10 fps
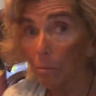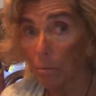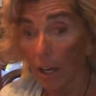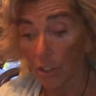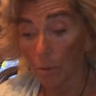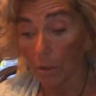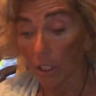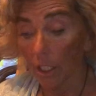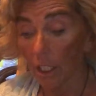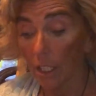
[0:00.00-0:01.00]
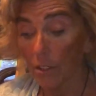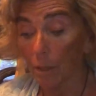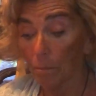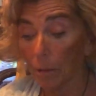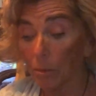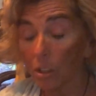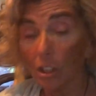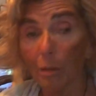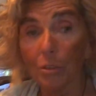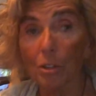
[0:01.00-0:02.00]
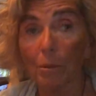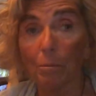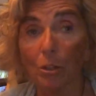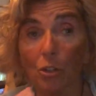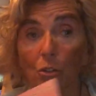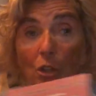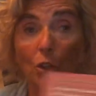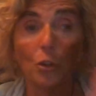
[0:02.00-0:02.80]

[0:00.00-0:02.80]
possibility is that people can come into my bookstore